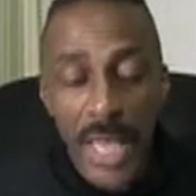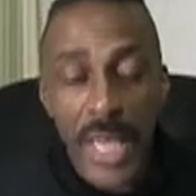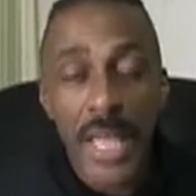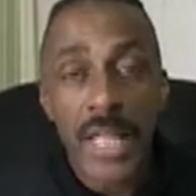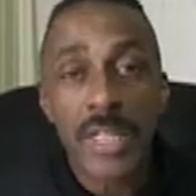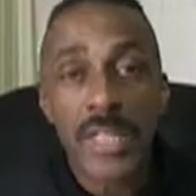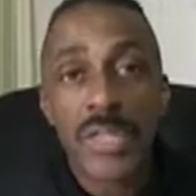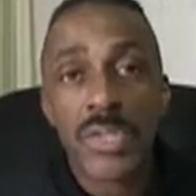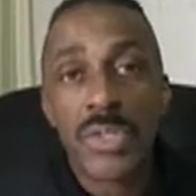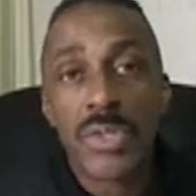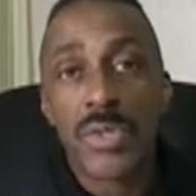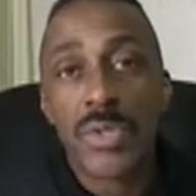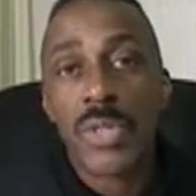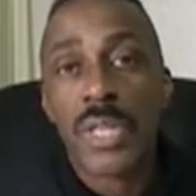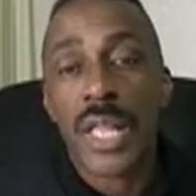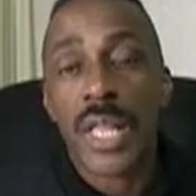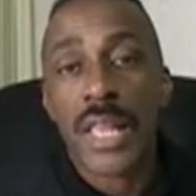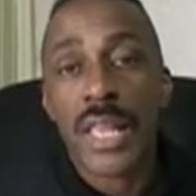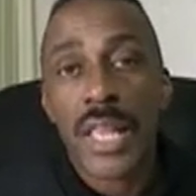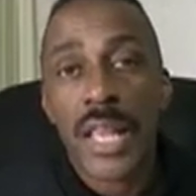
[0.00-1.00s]
into
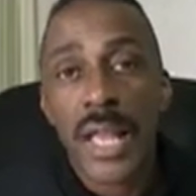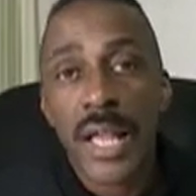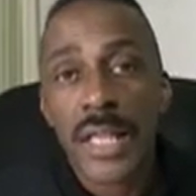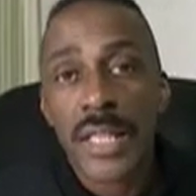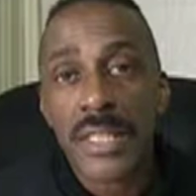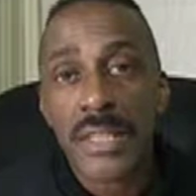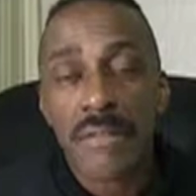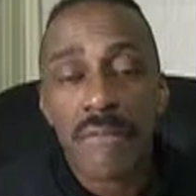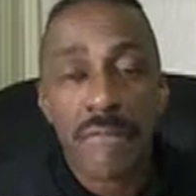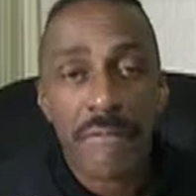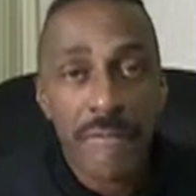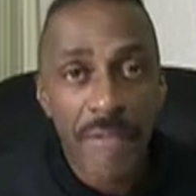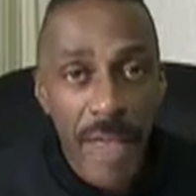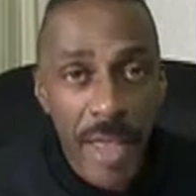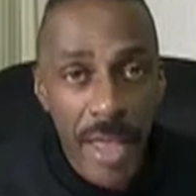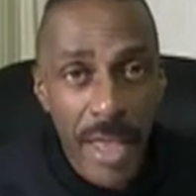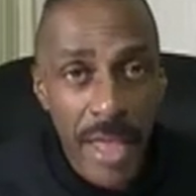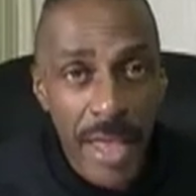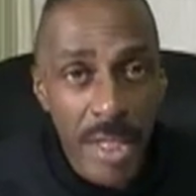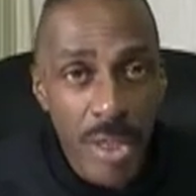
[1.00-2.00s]
the last
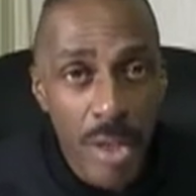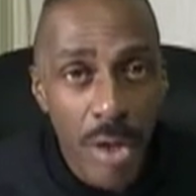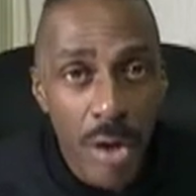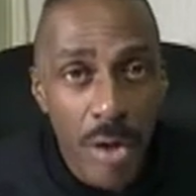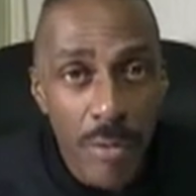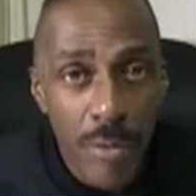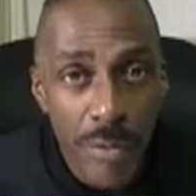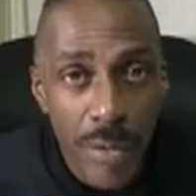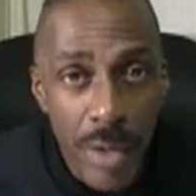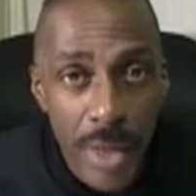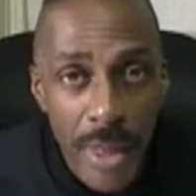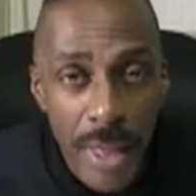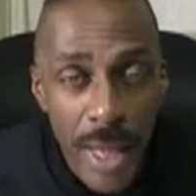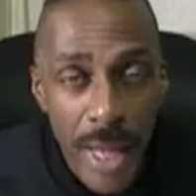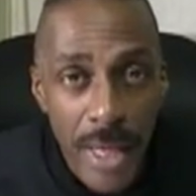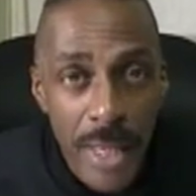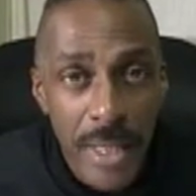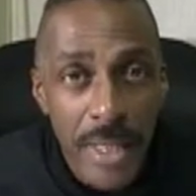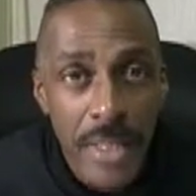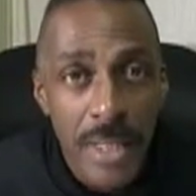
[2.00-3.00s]
phase of the
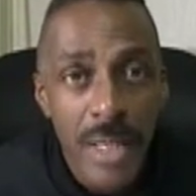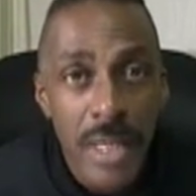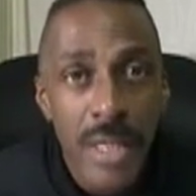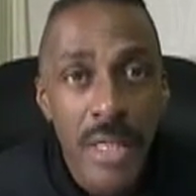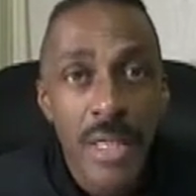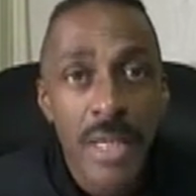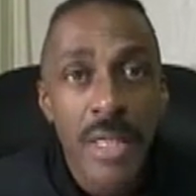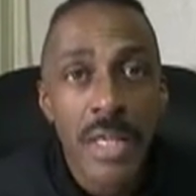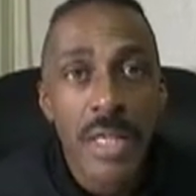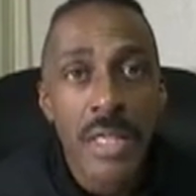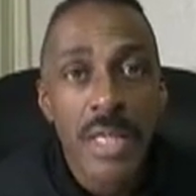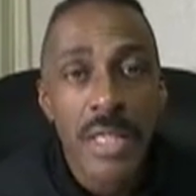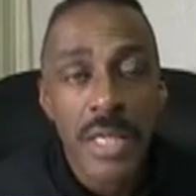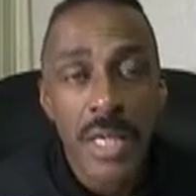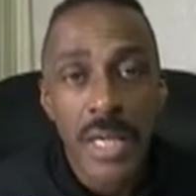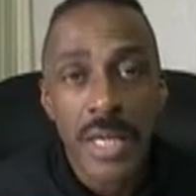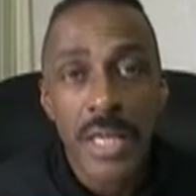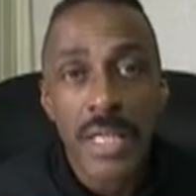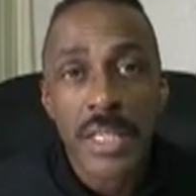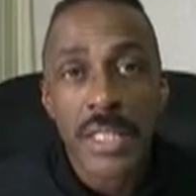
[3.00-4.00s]

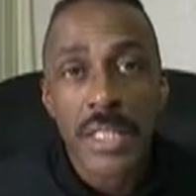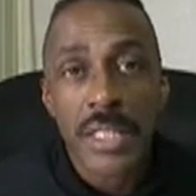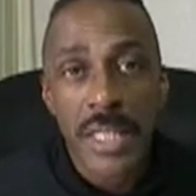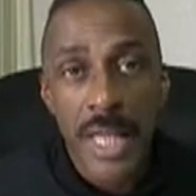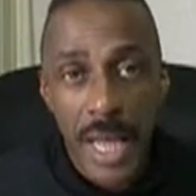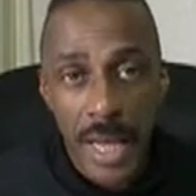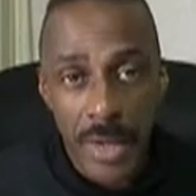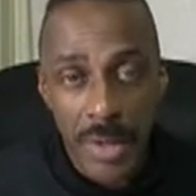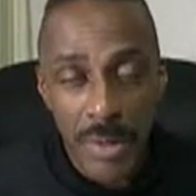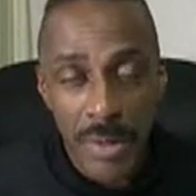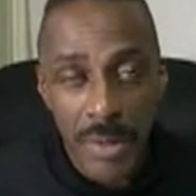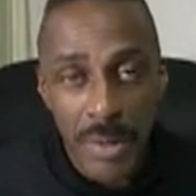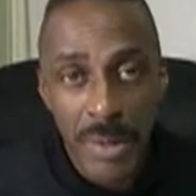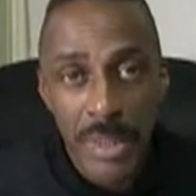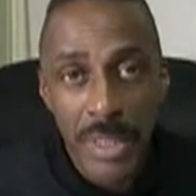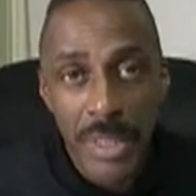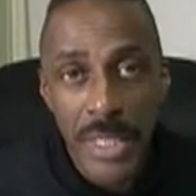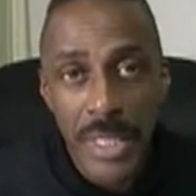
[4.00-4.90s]
9-year cycle.